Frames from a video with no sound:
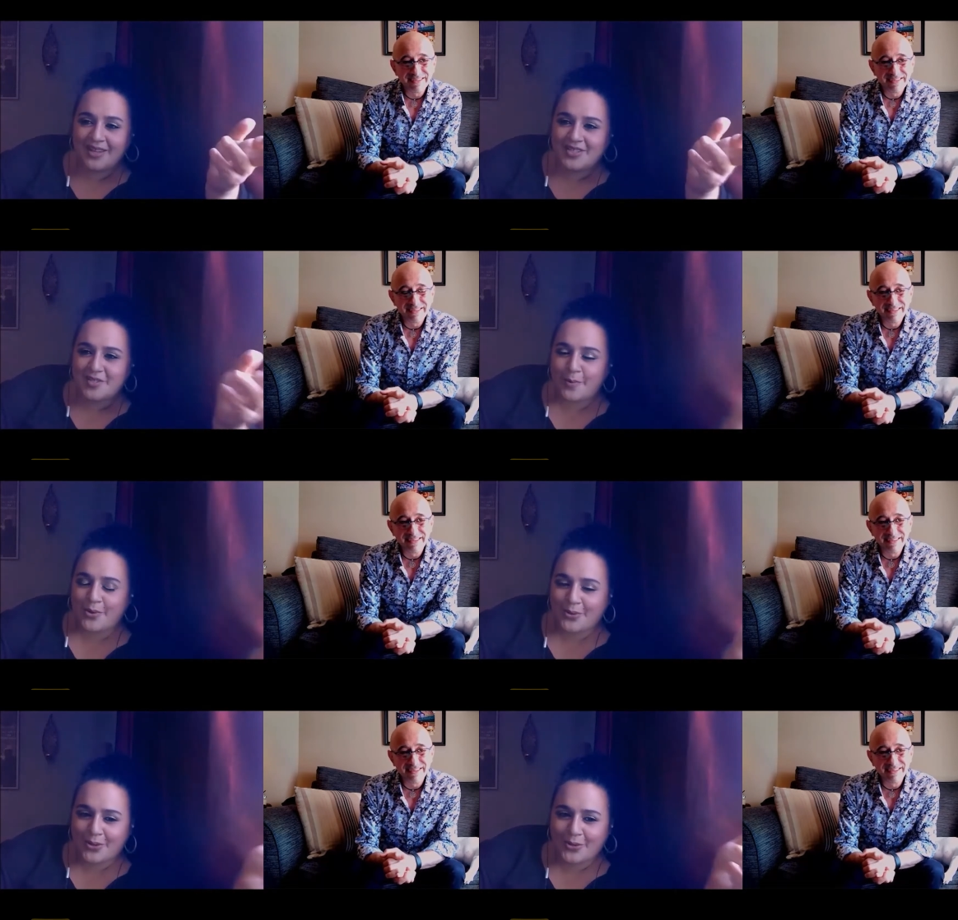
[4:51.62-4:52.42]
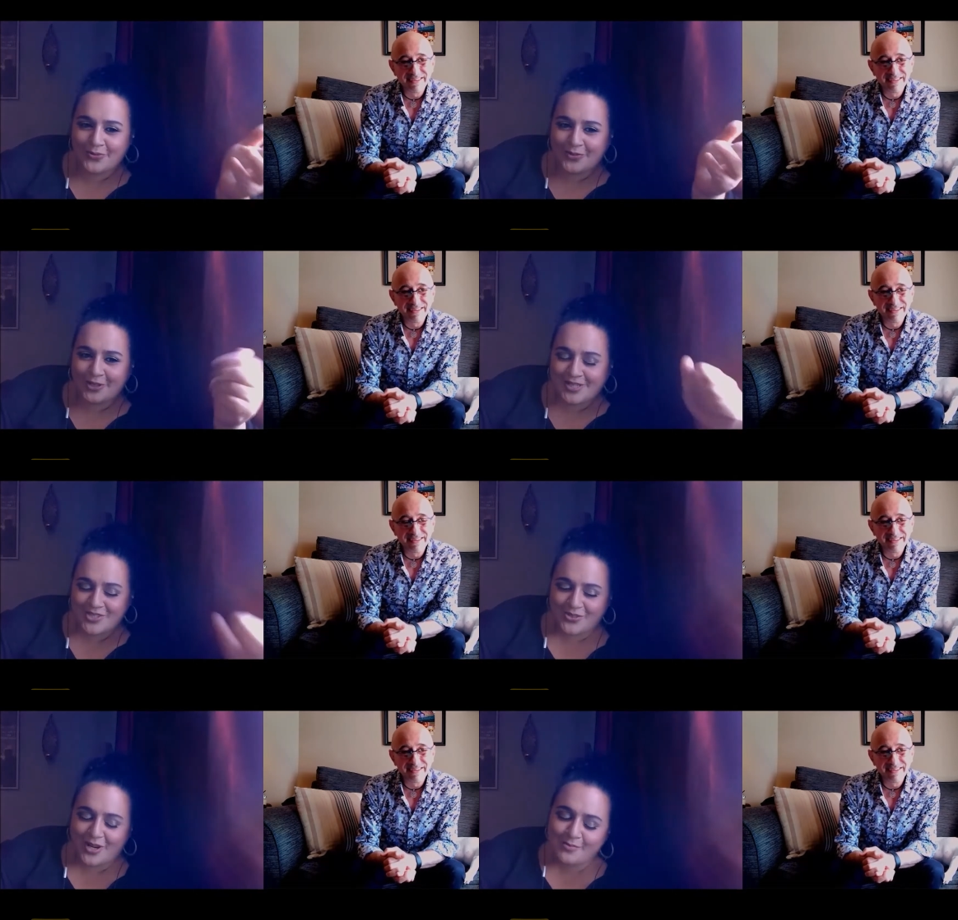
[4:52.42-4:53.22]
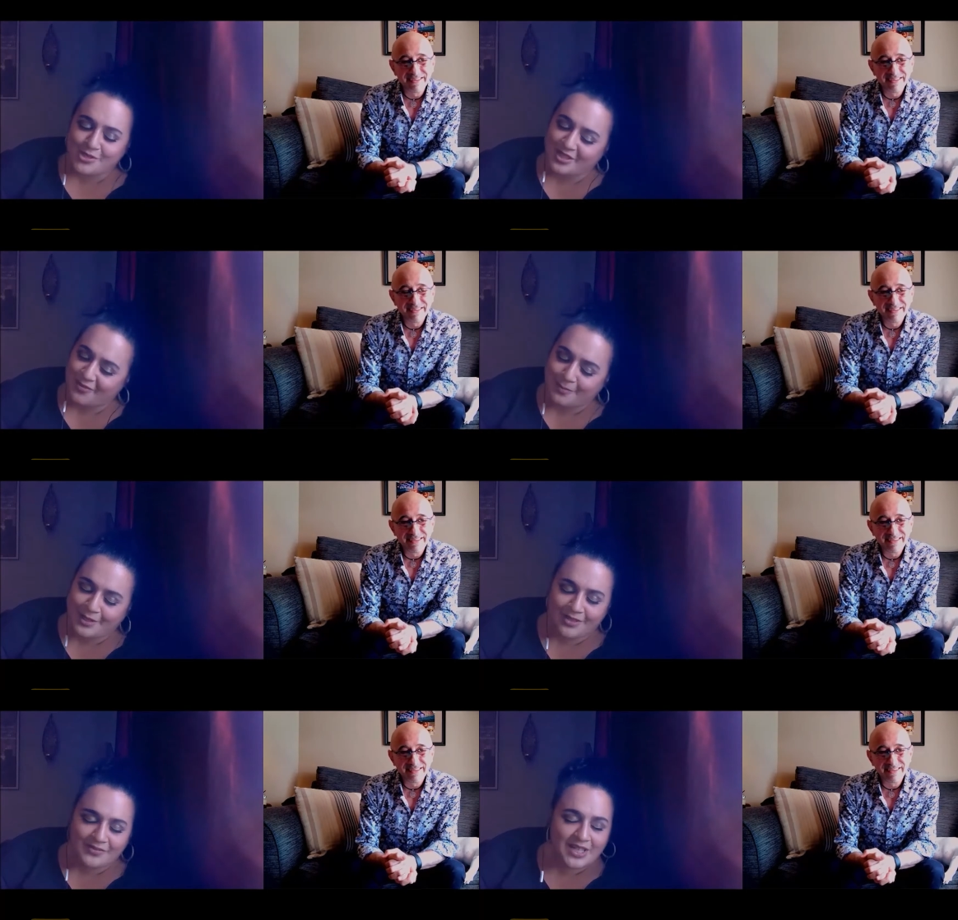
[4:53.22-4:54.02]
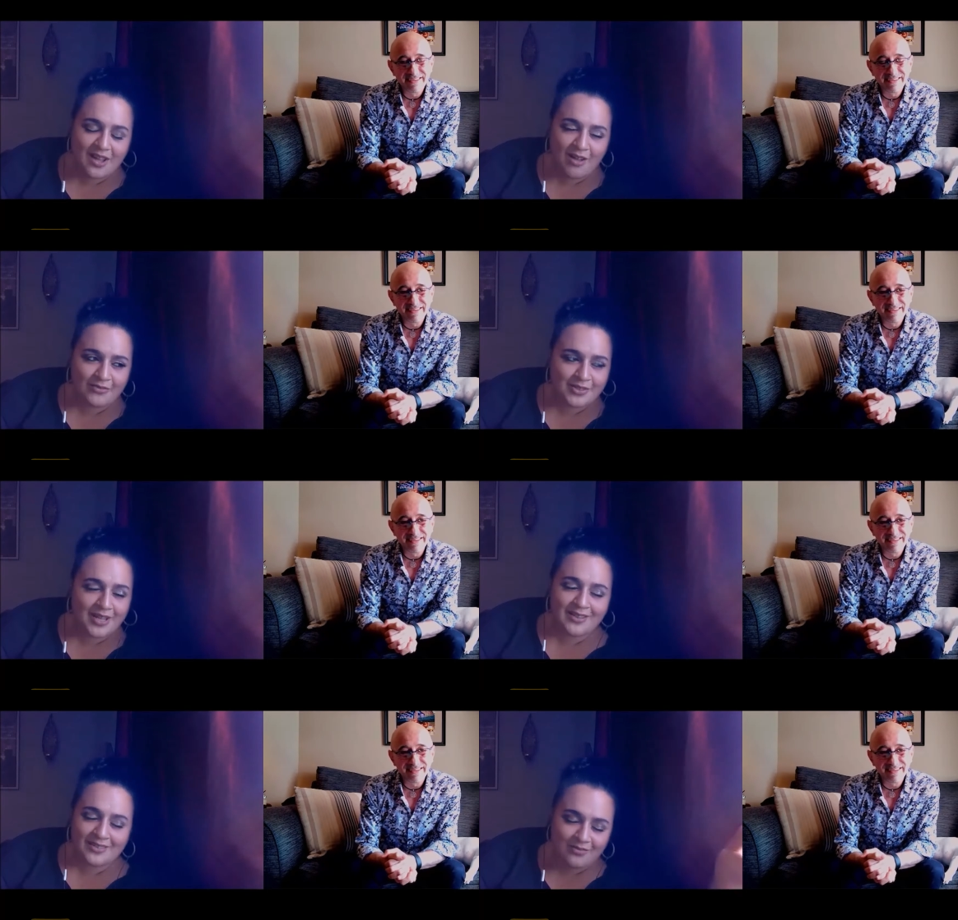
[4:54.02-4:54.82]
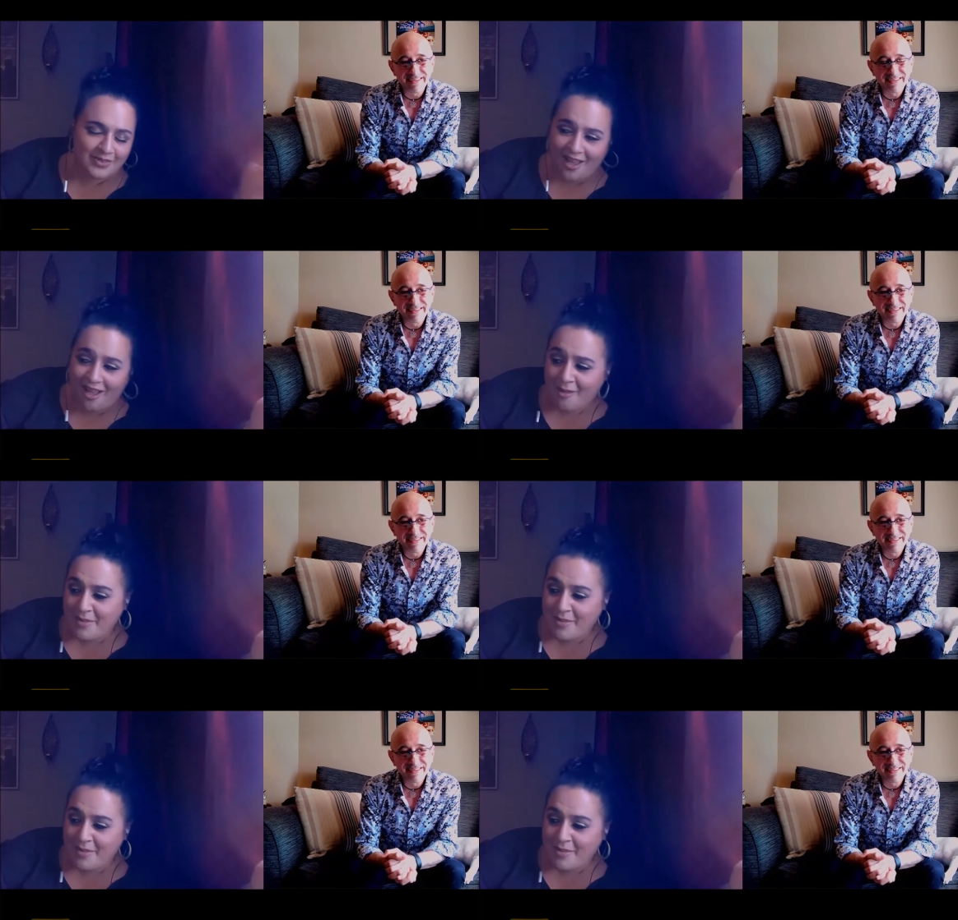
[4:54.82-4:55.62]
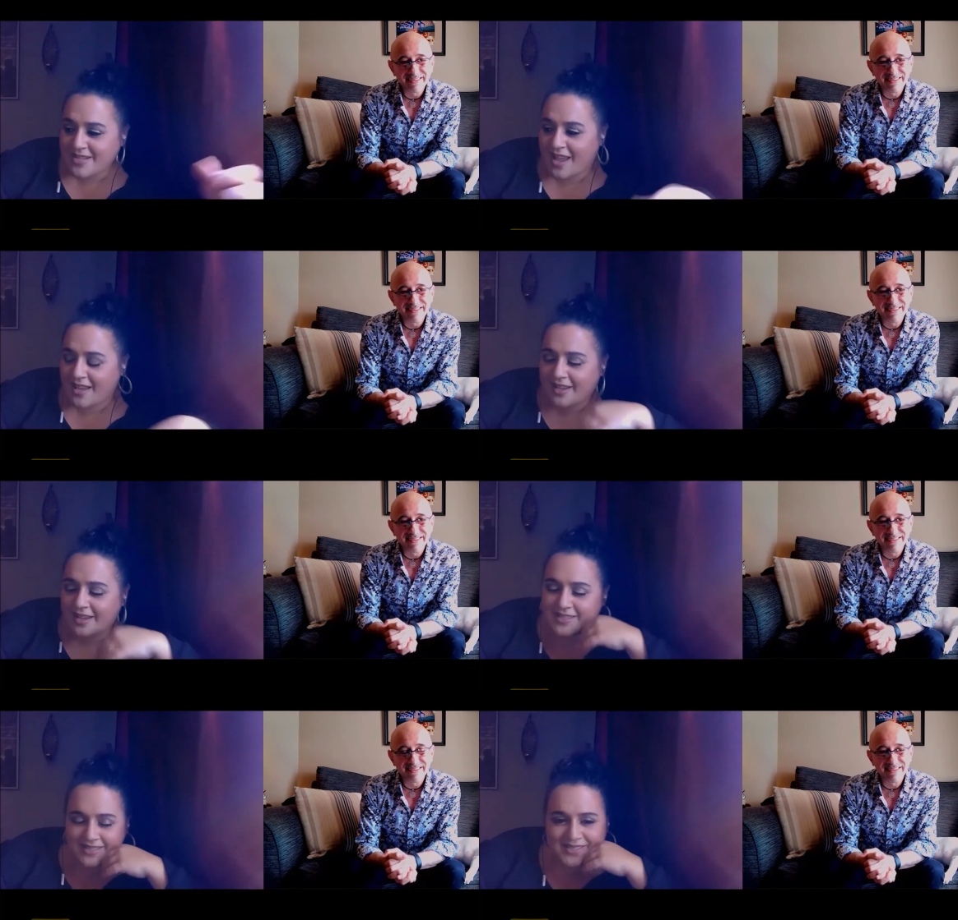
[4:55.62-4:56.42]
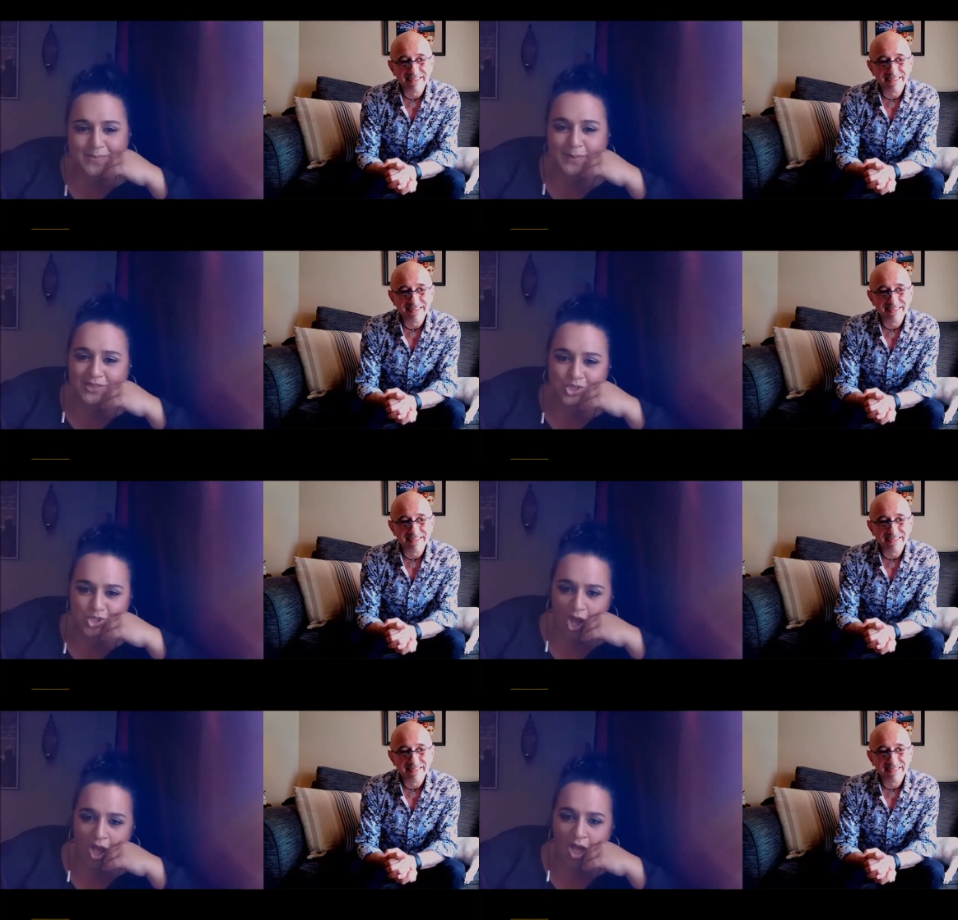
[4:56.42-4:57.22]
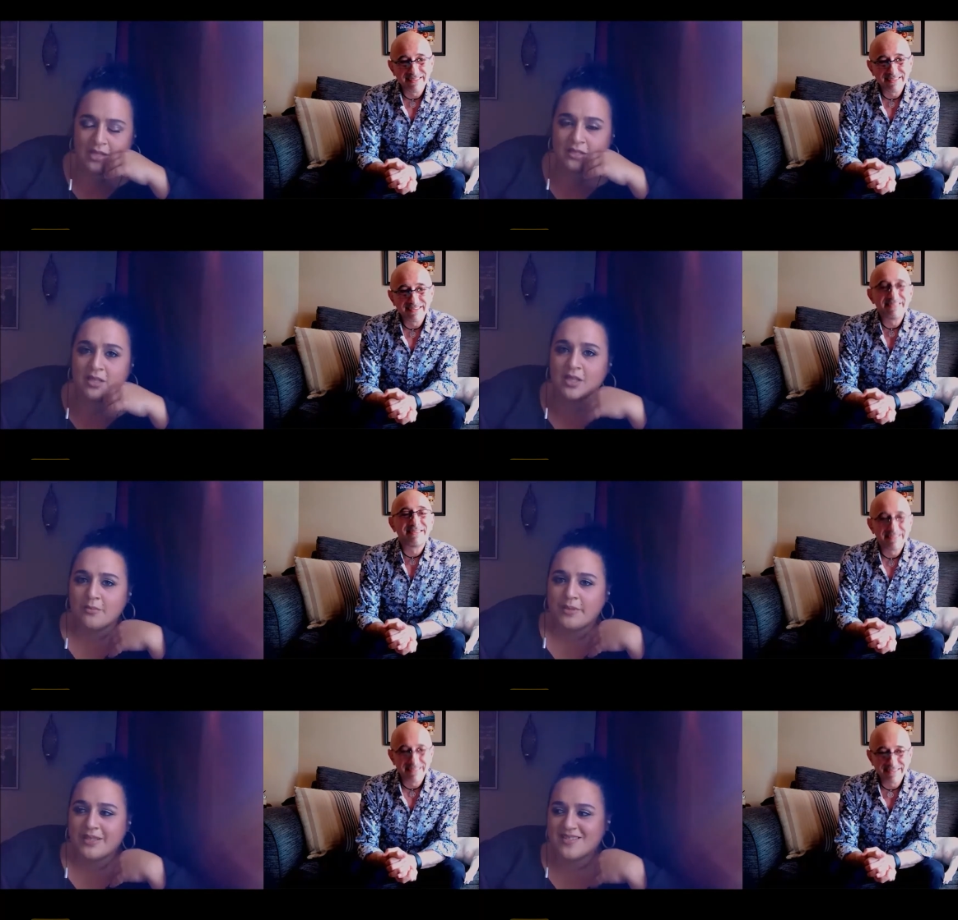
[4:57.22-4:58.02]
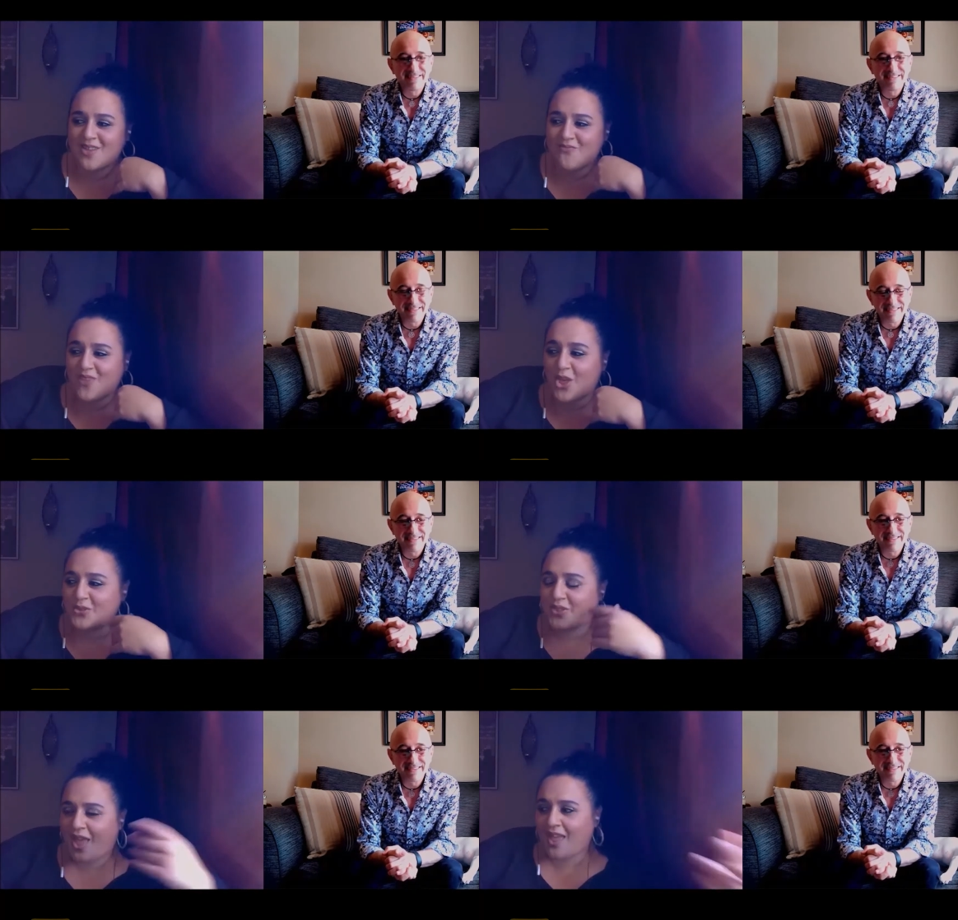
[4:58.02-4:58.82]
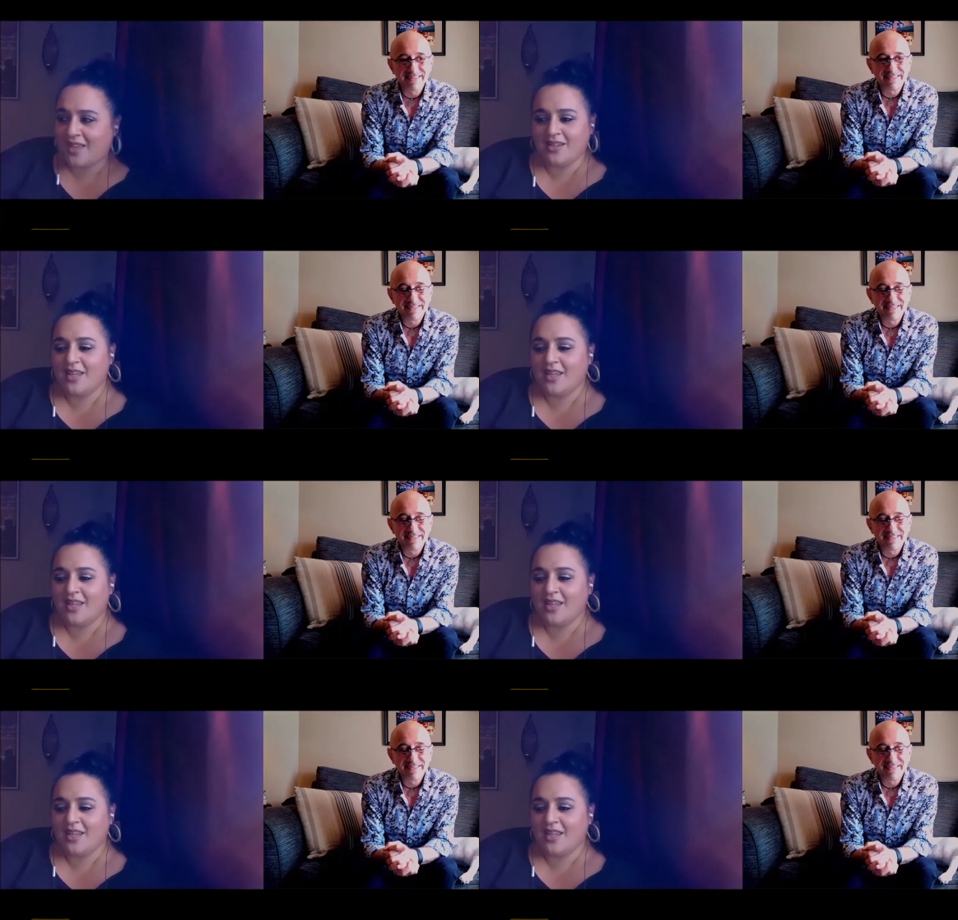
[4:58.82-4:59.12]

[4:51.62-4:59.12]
Speaker 1: uh, spoke over Instagram. She left me a lovely, com- a uh, lovely comment, and I did speak to John because I felt that